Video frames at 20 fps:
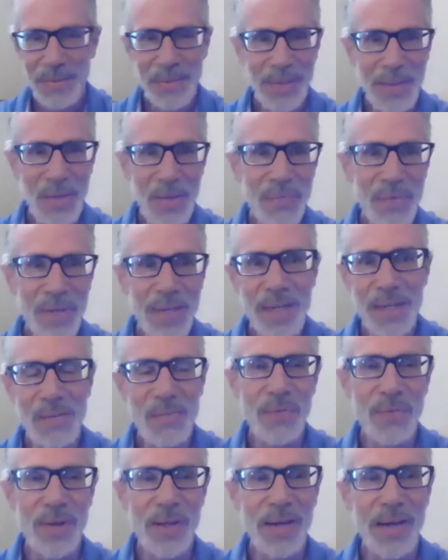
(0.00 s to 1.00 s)
goofy and
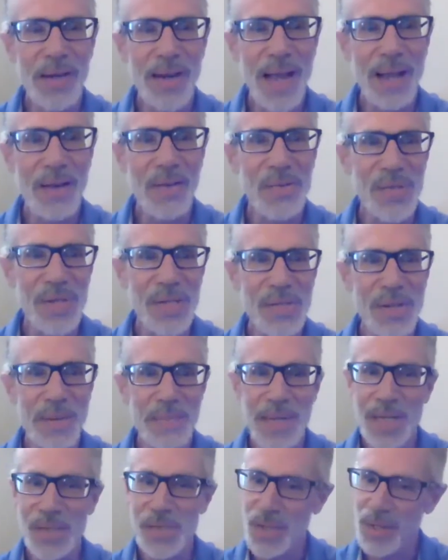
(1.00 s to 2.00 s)
fun analogies. I
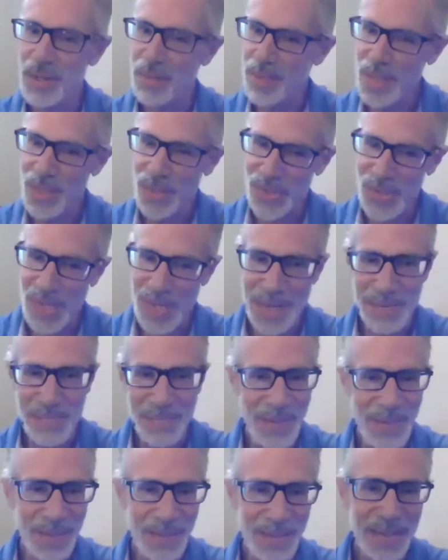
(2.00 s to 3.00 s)
mean, it's going to be the
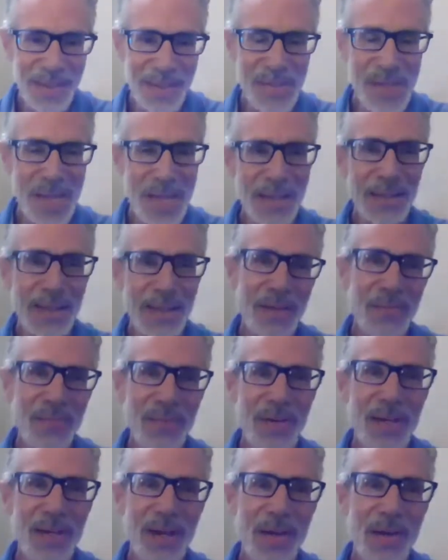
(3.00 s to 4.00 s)
same exactly
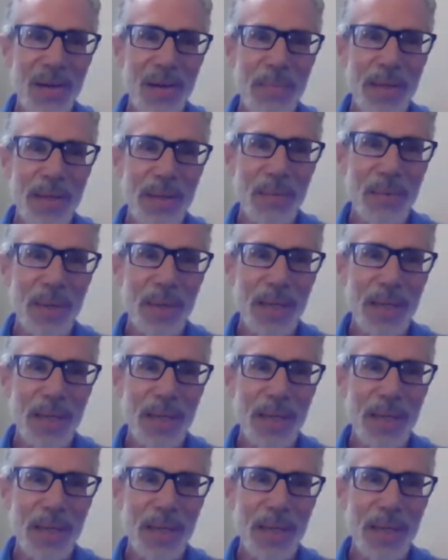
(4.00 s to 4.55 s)
every year, sure.